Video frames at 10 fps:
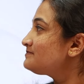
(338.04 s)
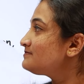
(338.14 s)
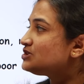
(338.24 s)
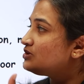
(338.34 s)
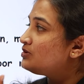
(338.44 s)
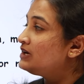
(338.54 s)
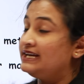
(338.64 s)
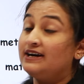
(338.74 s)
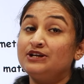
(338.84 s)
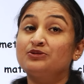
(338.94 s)
So
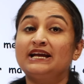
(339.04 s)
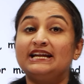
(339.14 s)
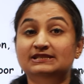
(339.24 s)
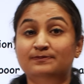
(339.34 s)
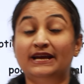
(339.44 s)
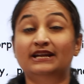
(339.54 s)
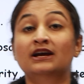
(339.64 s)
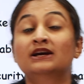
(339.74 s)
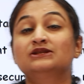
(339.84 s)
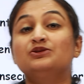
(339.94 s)
here you can explain,
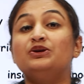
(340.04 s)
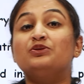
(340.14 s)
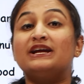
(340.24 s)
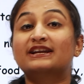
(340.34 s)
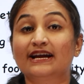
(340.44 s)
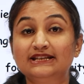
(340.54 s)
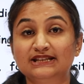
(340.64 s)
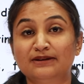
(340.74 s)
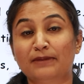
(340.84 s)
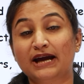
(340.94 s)
so you can write
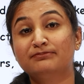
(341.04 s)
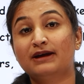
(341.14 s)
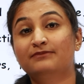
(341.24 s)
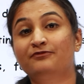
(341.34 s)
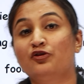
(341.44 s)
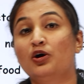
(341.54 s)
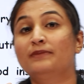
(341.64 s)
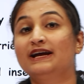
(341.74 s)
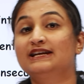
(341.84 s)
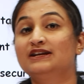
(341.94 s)
in a mind map
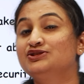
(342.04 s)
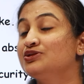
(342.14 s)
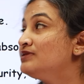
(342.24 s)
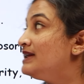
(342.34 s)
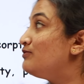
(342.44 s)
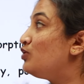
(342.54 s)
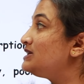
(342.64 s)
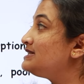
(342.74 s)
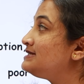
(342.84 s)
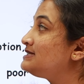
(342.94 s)
format and show them
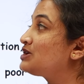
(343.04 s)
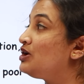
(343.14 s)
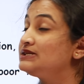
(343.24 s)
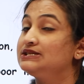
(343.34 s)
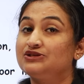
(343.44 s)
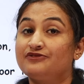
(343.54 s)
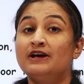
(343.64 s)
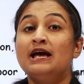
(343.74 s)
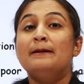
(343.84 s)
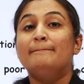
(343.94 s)
what is the causes of
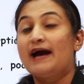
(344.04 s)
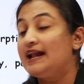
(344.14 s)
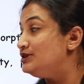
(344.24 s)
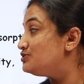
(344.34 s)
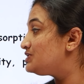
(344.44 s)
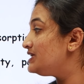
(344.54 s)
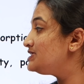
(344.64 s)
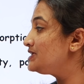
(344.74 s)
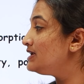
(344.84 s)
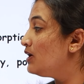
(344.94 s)

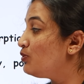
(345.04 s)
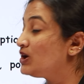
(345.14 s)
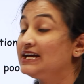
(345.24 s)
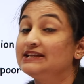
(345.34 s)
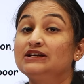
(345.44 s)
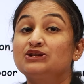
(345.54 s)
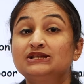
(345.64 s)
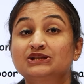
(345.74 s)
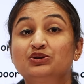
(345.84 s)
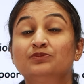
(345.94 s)
malnutrition, what are the
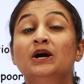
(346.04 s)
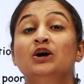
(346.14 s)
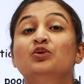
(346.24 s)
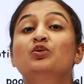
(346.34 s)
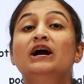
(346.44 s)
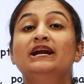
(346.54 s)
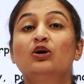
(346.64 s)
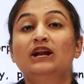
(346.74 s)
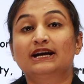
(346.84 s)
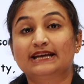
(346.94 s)
risk group, who and
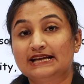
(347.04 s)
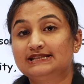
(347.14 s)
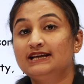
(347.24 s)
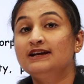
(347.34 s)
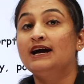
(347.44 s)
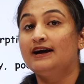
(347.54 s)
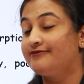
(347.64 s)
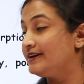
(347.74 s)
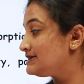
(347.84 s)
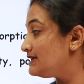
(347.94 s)
all are getting
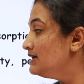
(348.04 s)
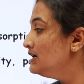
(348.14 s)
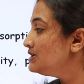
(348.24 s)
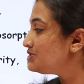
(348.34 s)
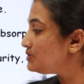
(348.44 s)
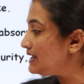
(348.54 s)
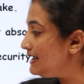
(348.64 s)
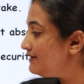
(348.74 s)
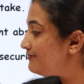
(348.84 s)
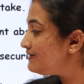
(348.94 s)
affected. So the
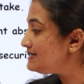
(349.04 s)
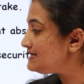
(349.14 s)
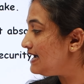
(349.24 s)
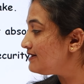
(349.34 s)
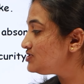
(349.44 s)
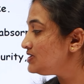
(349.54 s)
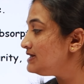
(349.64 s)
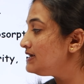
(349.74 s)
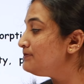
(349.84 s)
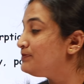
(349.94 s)
infants, young
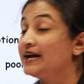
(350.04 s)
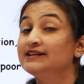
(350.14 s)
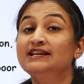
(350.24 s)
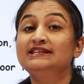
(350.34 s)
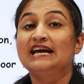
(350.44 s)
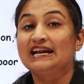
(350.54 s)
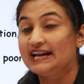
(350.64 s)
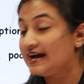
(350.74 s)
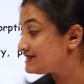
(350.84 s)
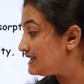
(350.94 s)
children, pregnant and
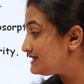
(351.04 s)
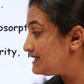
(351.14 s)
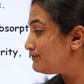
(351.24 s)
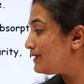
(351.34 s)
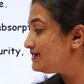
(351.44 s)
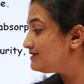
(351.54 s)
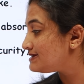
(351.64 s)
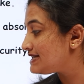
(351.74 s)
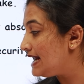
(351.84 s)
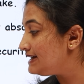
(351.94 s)
lactating
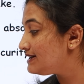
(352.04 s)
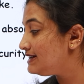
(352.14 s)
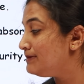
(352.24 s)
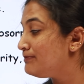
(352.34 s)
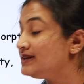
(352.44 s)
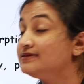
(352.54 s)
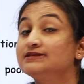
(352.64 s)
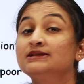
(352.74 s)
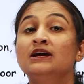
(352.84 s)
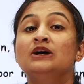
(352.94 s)
mothers, elderly
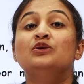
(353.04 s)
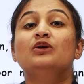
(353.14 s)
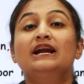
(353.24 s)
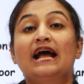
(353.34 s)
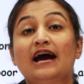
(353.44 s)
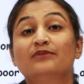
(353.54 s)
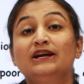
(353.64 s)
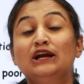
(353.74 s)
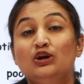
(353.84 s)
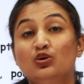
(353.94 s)
mothers who are
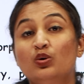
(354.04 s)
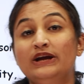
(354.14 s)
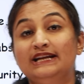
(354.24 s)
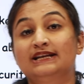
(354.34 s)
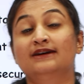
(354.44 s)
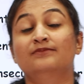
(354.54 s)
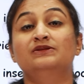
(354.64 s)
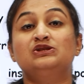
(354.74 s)
having low income.